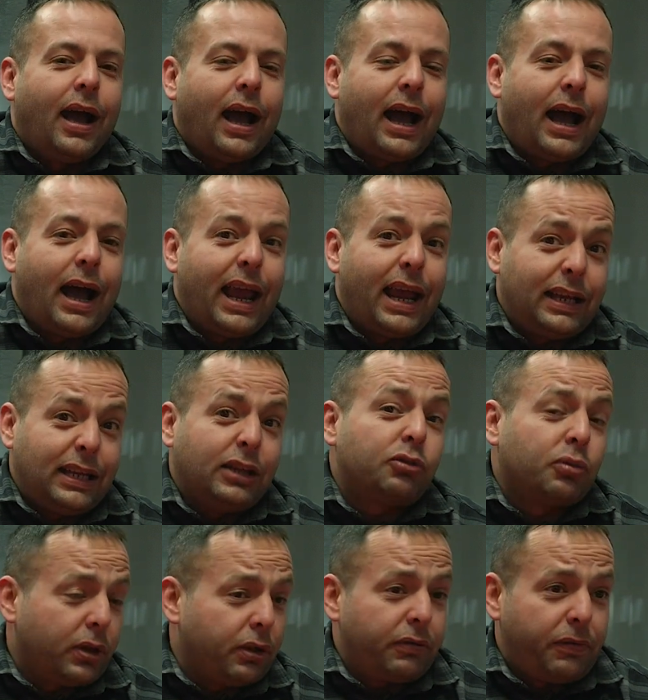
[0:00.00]
and
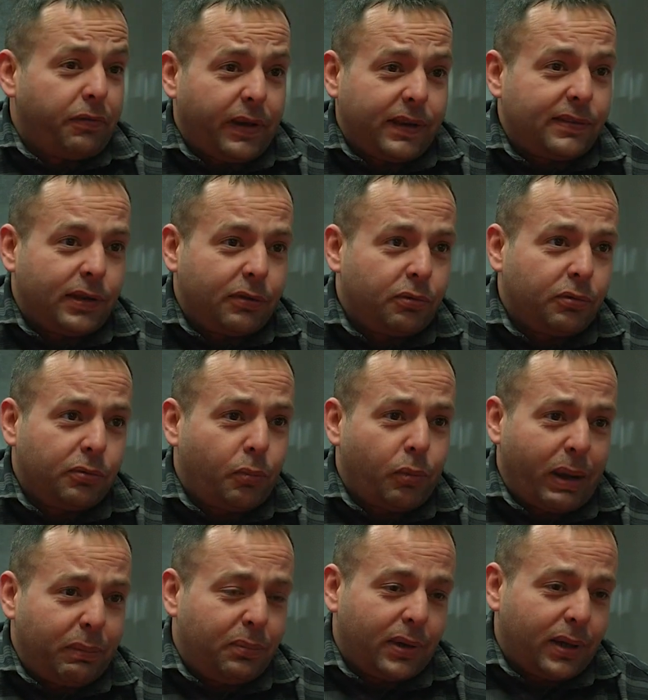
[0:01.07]
it's one of the fastest
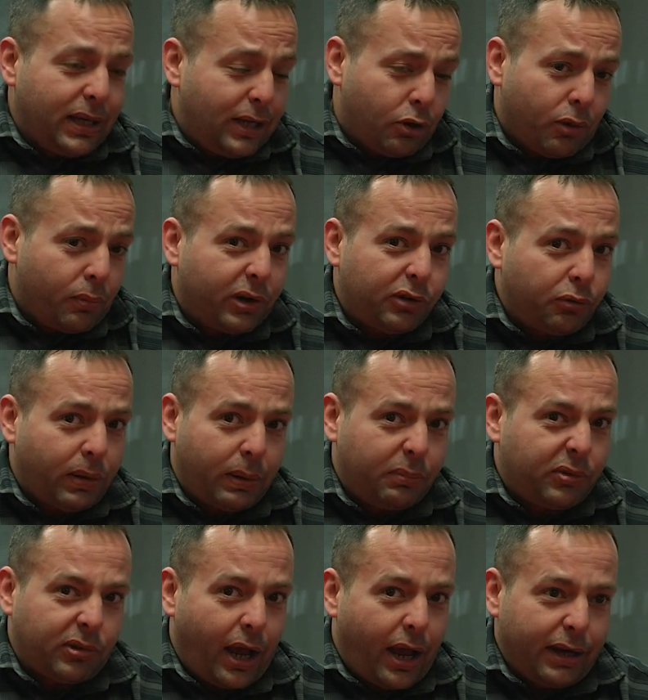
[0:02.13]
e-commerce
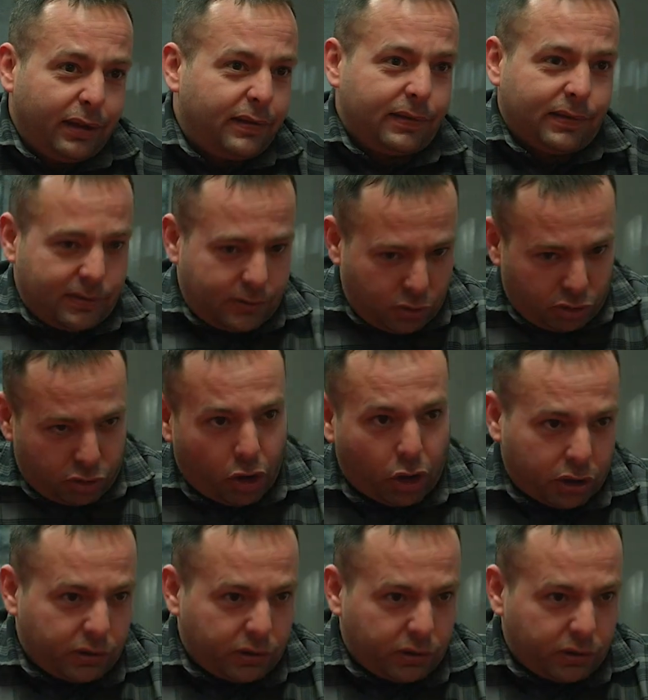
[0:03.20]
websites.